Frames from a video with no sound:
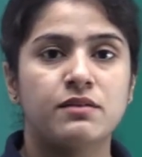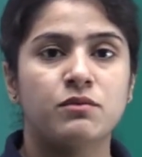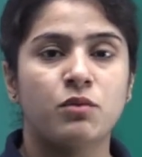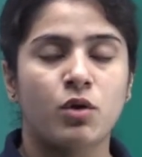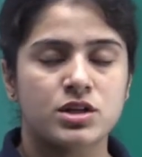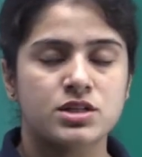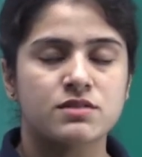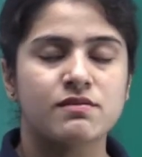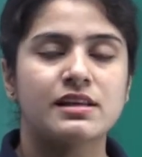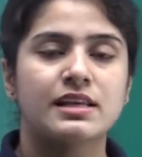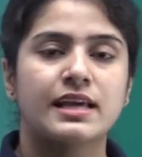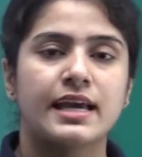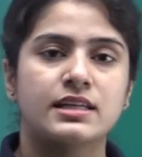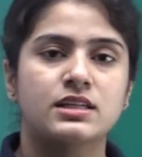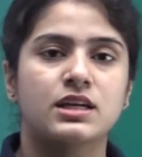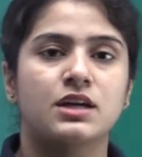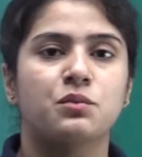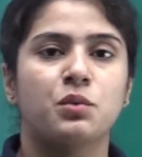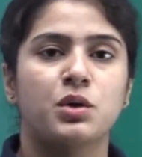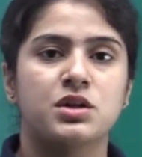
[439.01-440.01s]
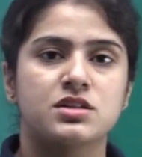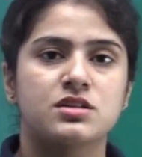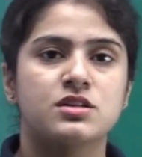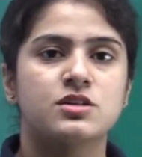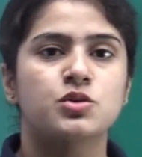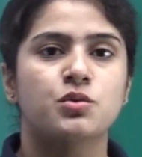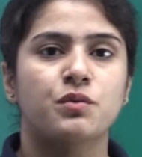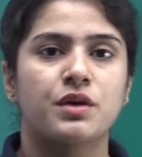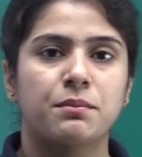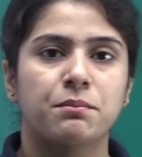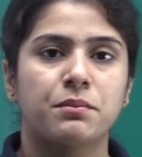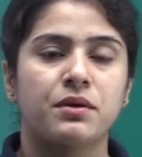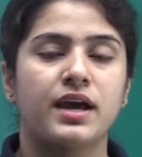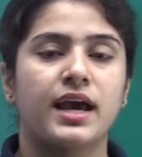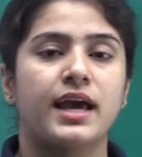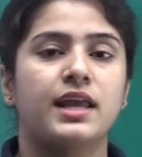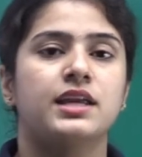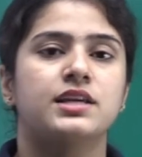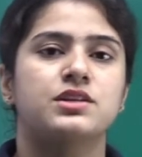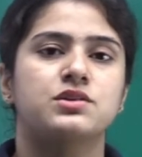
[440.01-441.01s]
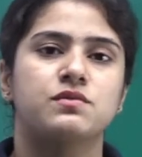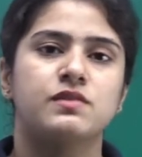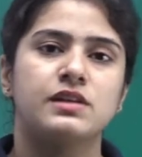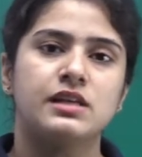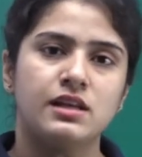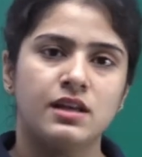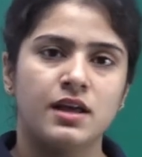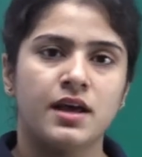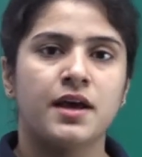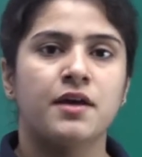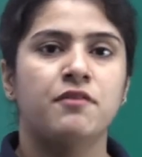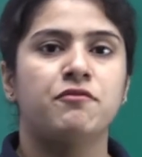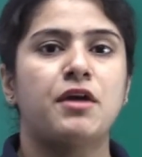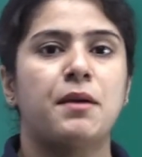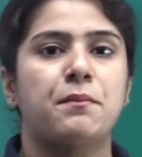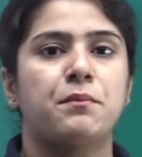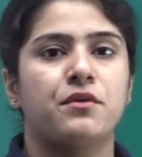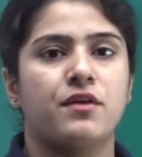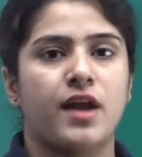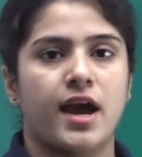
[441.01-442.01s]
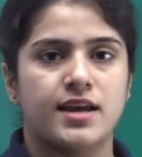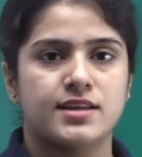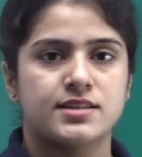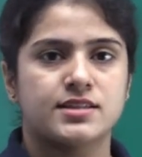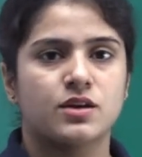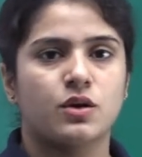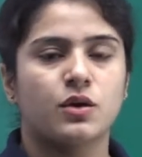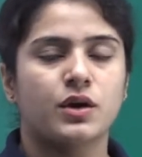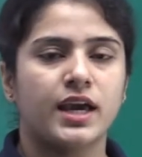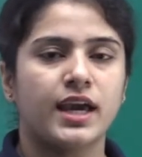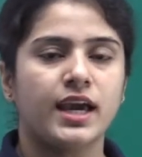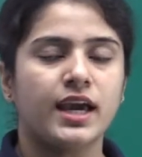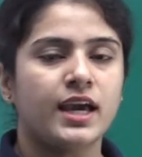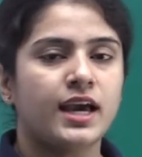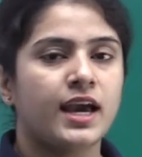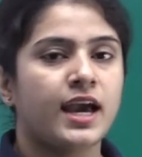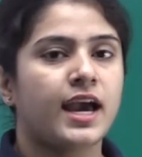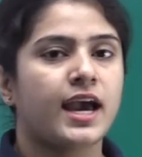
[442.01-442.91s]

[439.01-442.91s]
water will get converted into vapor and it will vaporize, okay,